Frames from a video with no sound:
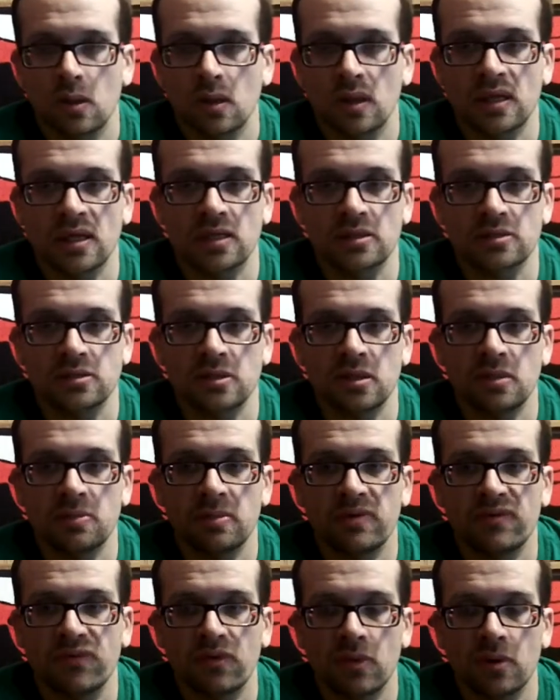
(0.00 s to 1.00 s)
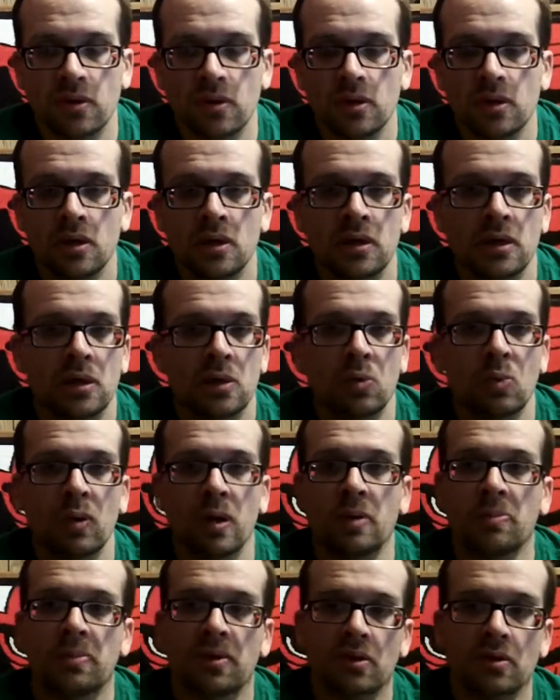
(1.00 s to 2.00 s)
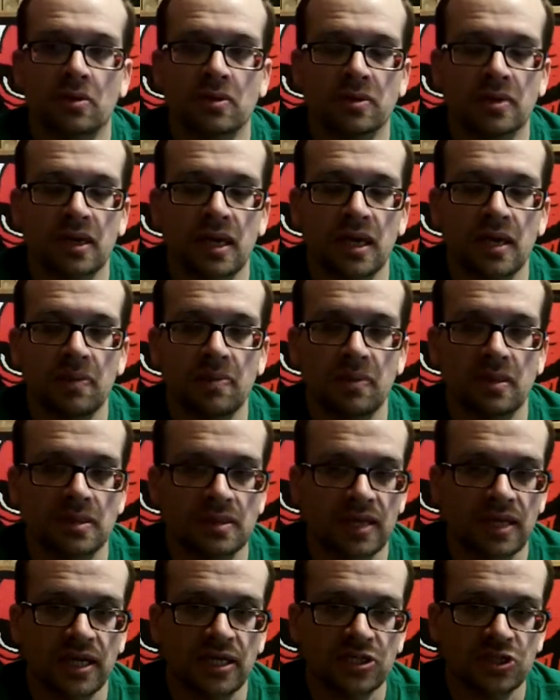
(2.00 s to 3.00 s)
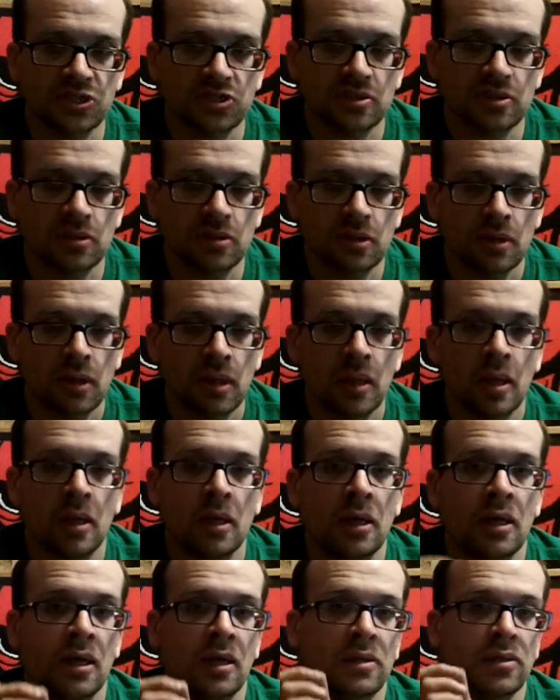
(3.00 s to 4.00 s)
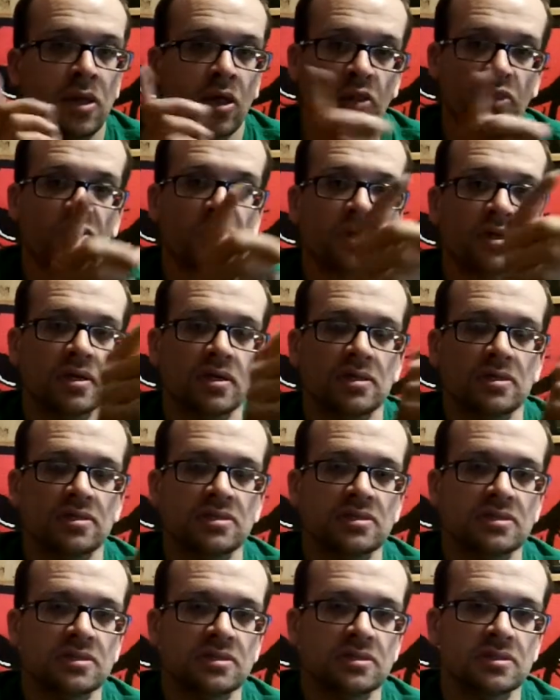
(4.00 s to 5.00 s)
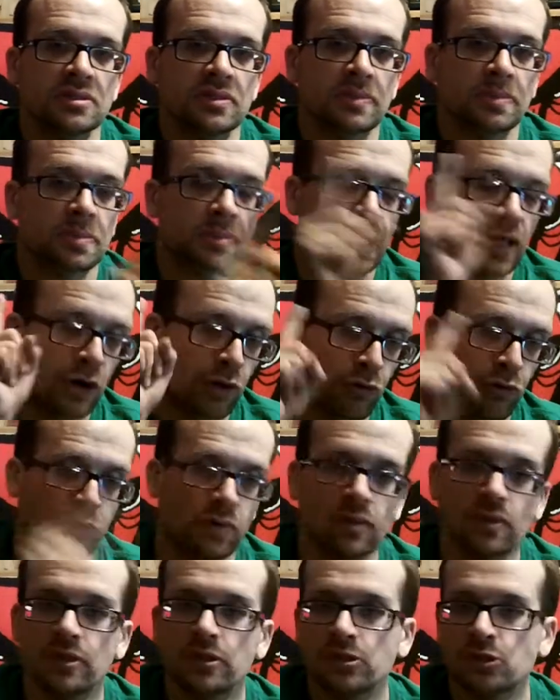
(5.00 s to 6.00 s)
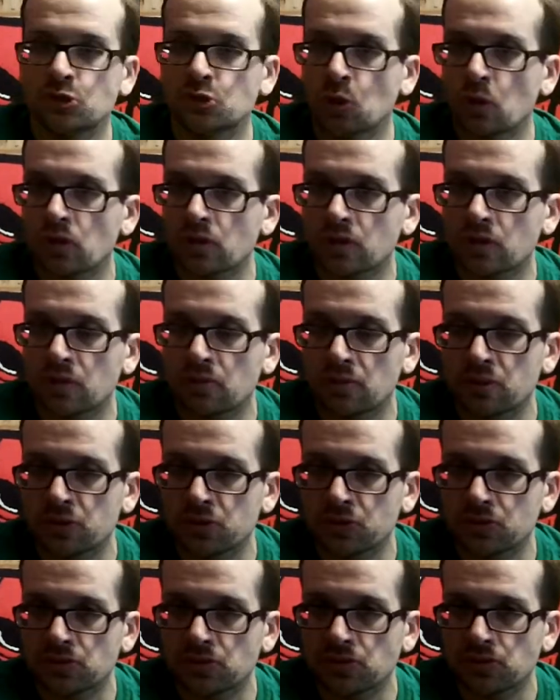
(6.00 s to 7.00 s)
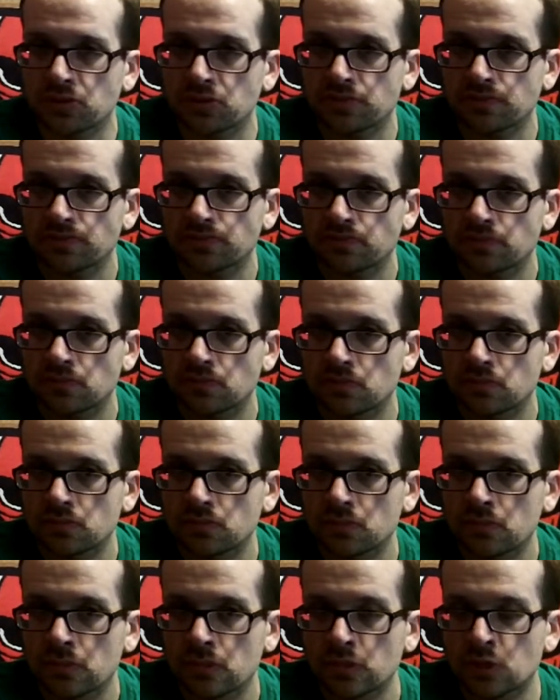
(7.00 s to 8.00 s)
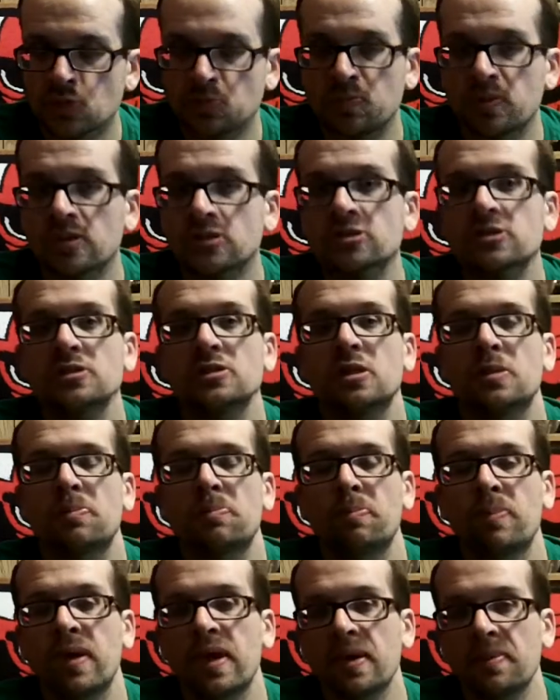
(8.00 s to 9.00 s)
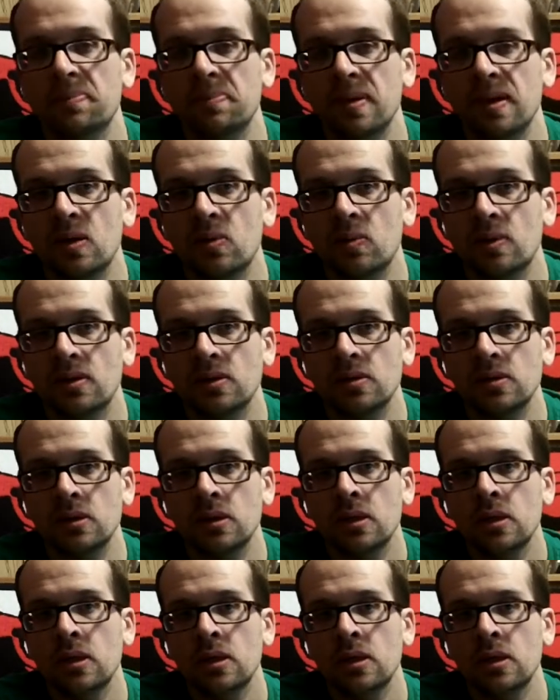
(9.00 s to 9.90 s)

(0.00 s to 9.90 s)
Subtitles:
like I said before, way better game than last year. Another thing is, I really enjoyed the commercials. Especially the Pac-Man one.